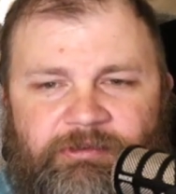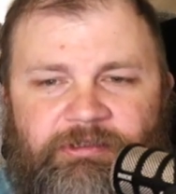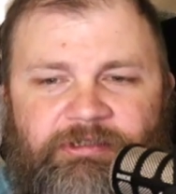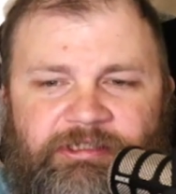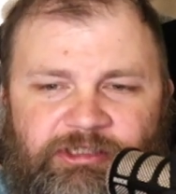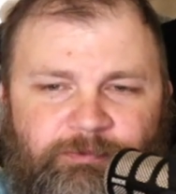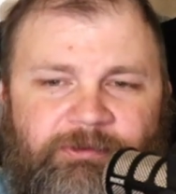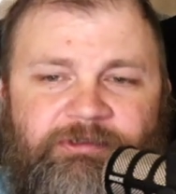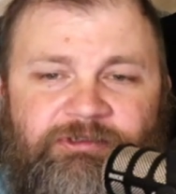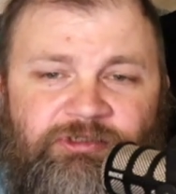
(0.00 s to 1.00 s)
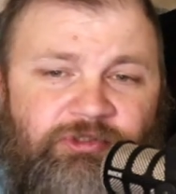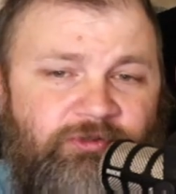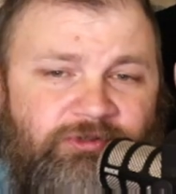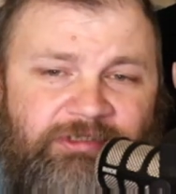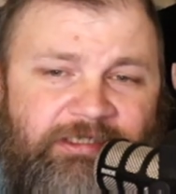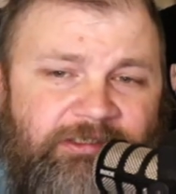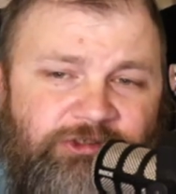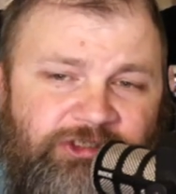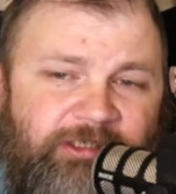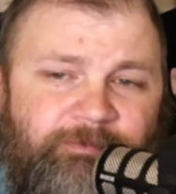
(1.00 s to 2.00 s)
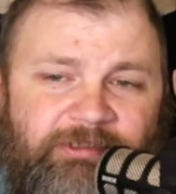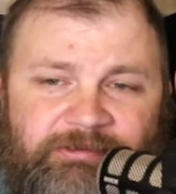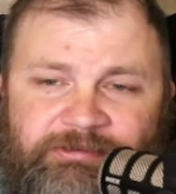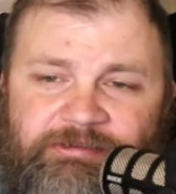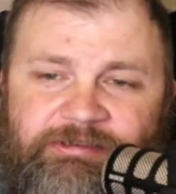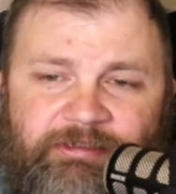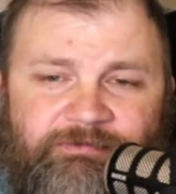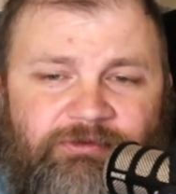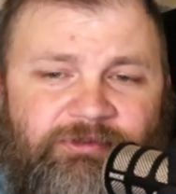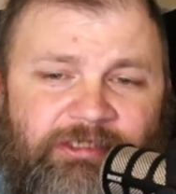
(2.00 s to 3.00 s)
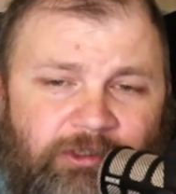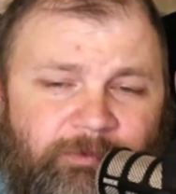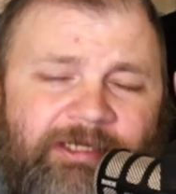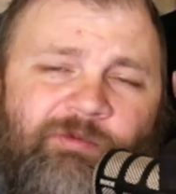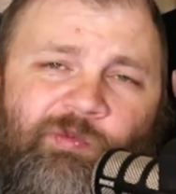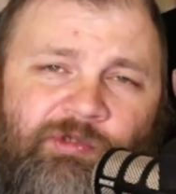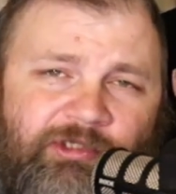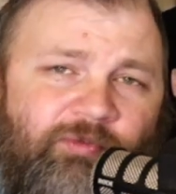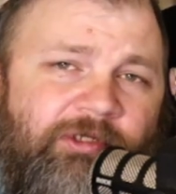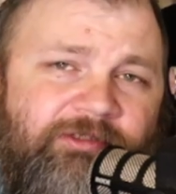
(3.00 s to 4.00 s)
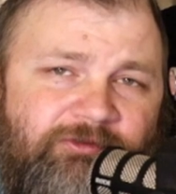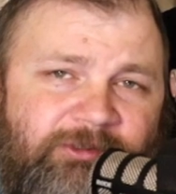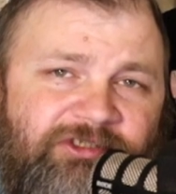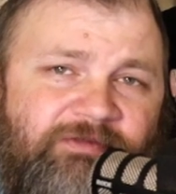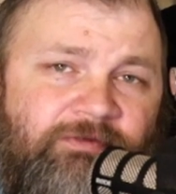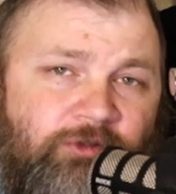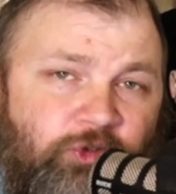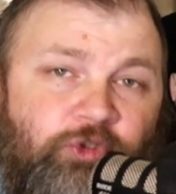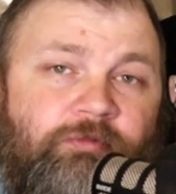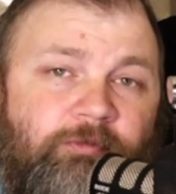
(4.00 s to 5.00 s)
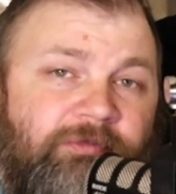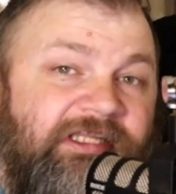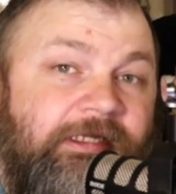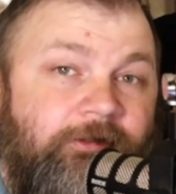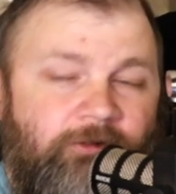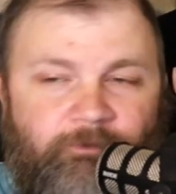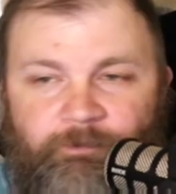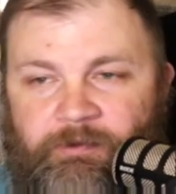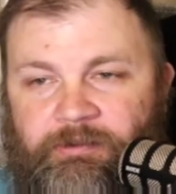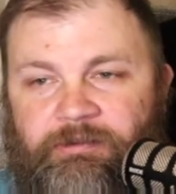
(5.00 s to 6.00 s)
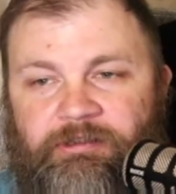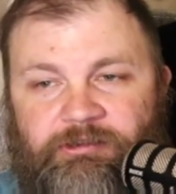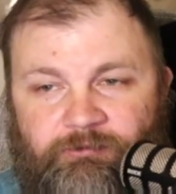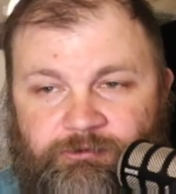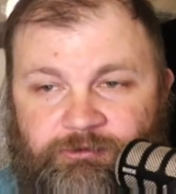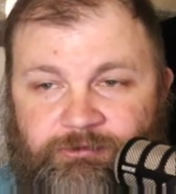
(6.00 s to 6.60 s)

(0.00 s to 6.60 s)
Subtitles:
experience to use on champions and stuff, so it can help out really quick, especially if you're a newer player as well too.